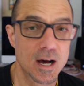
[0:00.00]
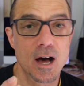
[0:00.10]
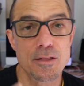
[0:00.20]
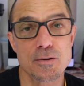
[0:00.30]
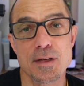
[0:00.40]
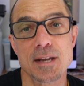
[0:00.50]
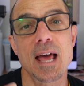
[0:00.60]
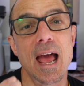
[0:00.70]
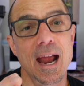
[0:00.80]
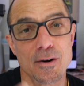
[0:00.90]
Other
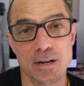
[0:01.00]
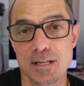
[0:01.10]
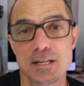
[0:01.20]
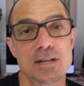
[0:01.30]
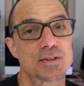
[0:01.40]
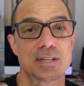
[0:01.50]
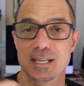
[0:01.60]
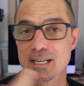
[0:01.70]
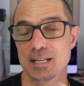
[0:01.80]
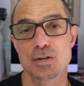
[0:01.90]
than air conditioning
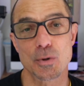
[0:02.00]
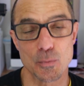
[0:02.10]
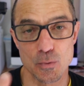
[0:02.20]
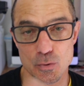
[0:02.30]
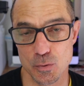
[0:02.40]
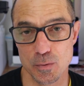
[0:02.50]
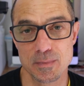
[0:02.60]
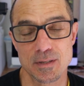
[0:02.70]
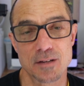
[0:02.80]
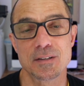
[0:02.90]
in your
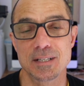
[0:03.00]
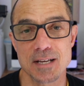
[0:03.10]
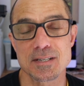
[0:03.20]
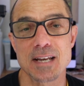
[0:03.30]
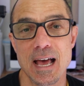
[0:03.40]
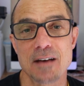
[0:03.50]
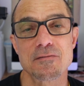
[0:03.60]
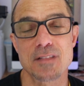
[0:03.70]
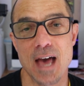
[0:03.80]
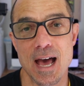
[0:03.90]
room, if he doesn't
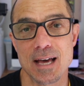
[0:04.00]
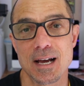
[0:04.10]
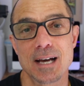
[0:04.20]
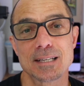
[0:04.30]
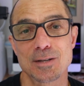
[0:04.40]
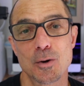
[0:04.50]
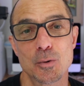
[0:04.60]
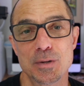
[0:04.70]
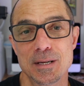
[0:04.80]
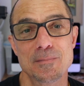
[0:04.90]
have that, I
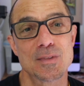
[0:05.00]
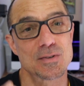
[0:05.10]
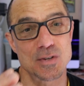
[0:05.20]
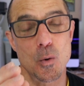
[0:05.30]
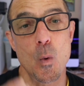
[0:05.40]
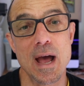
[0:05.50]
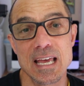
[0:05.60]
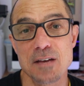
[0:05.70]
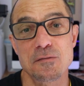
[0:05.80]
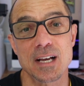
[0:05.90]
told him there's a
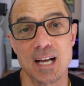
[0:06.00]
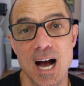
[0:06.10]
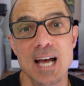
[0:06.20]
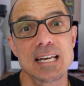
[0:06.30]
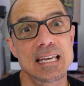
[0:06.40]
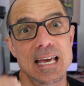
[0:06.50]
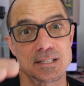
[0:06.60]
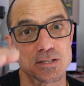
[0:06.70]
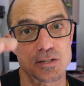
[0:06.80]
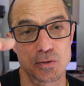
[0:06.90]
way if it kind of
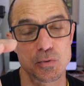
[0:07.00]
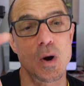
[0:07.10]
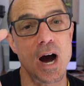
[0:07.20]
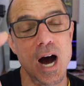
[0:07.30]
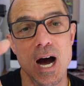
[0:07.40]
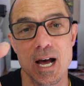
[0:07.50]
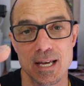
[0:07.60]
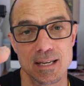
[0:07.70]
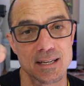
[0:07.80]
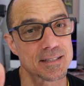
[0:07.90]
gets too
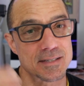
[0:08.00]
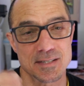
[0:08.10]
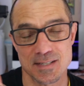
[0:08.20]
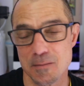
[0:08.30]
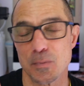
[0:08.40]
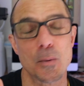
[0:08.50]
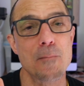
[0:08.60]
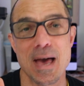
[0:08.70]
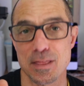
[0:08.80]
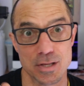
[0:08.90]
high, and it's a simple
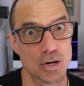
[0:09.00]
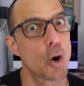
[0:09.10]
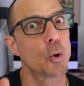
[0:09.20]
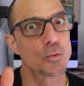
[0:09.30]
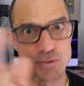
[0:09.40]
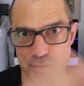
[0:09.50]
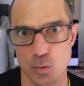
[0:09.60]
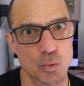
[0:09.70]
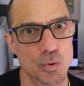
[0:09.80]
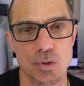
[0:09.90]
method, old
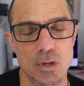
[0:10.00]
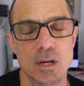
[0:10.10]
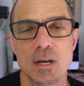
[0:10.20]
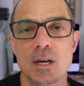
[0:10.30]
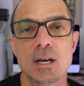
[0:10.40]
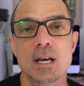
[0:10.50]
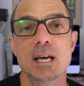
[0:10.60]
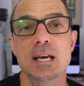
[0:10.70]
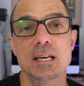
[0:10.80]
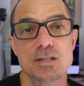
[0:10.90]
school,
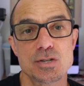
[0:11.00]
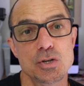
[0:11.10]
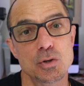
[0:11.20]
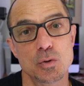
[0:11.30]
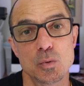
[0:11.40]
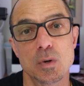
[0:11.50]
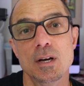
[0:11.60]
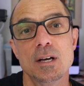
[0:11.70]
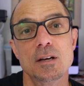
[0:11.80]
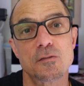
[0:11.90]
is you
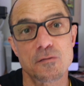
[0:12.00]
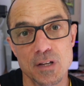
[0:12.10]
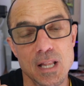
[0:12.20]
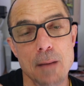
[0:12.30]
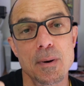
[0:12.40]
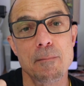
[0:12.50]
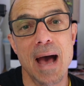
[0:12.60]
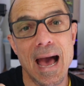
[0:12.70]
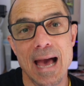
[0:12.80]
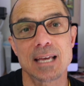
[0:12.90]
fill up a
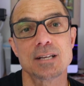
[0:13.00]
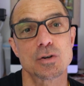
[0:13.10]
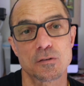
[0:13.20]
bag in your